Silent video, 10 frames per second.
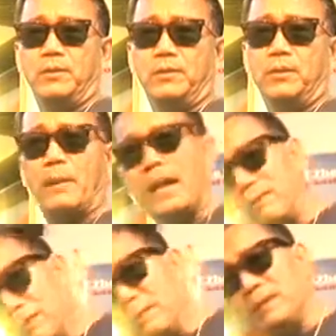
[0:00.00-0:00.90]
your
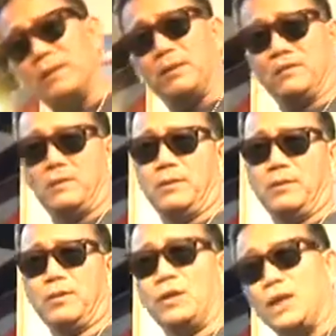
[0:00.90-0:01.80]
bedroom, you know,
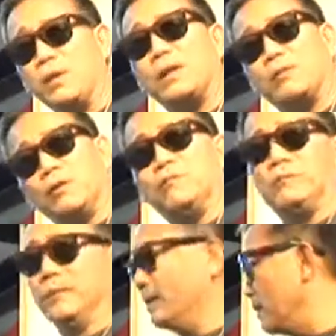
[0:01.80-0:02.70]
your children's room.
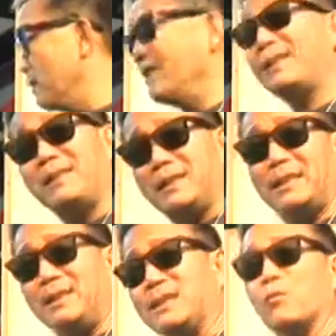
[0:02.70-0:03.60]
This
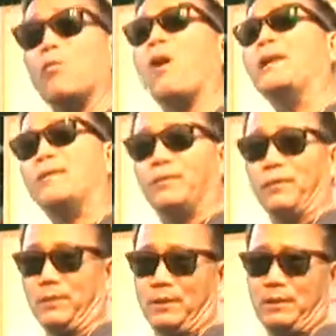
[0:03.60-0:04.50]
is
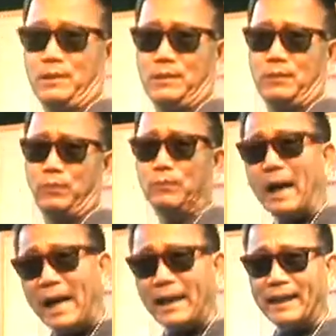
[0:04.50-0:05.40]
wonderful.
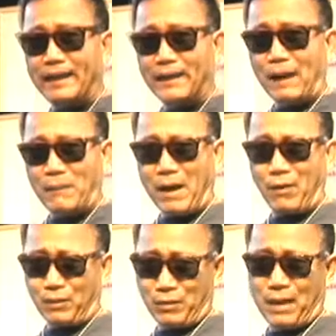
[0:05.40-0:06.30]
Remind
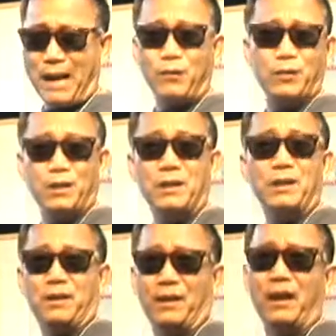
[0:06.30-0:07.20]
about, you know, how
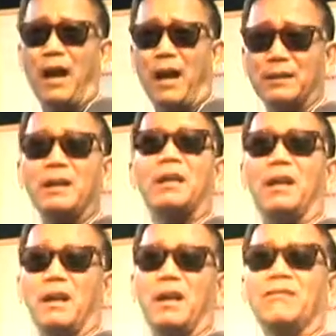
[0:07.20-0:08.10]
God
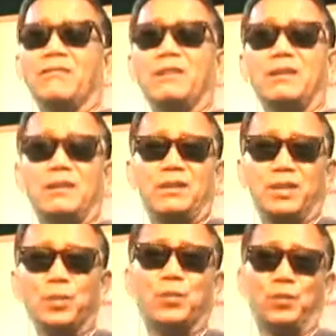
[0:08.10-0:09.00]
loves
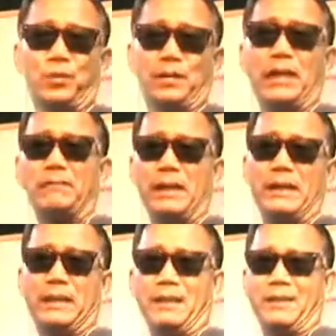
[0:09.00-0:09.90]
you and
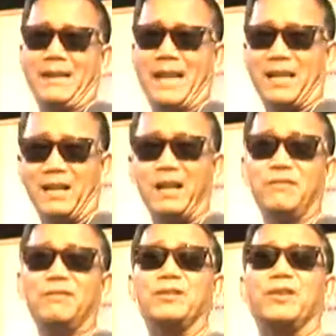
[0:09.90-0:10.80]
me and
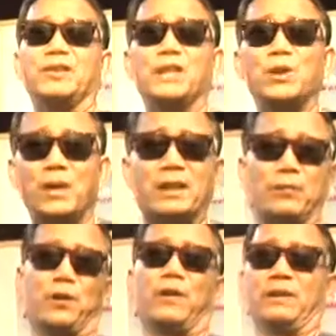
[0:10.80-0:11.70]
loves your children, of
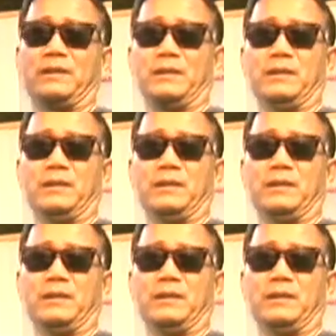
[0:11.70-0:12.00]
course.